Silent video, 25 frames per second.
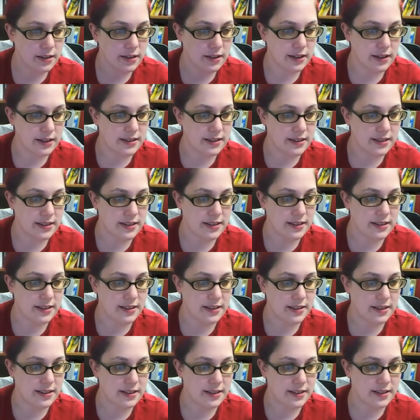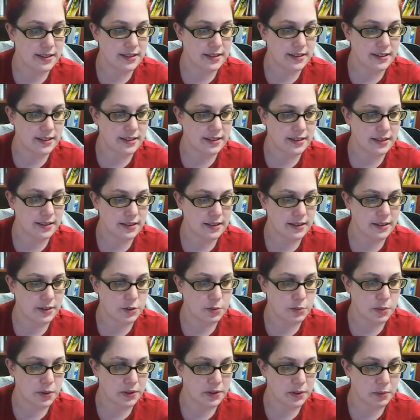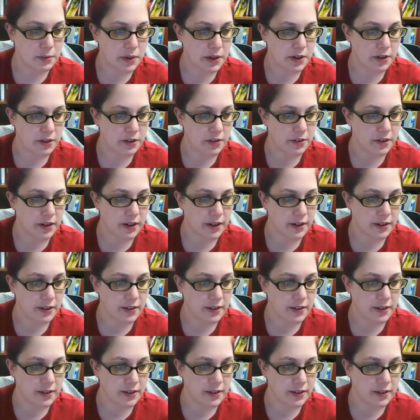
I guess it's hmm. you spelled with, it better. With just